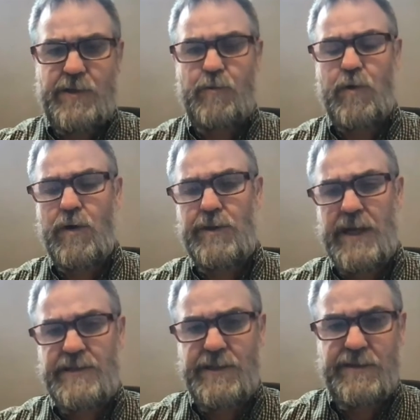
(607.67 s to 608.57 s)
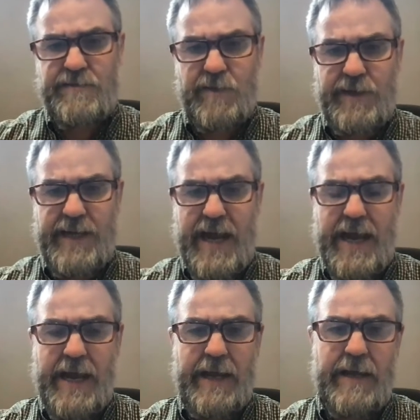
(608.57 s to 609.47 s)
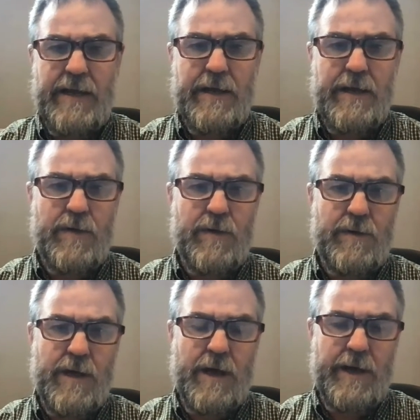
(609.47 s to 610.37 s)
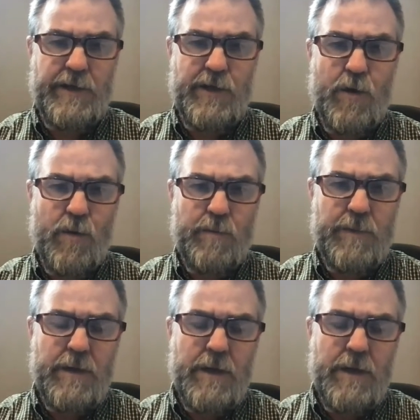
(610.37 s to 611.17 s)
The word that's used for day, yom,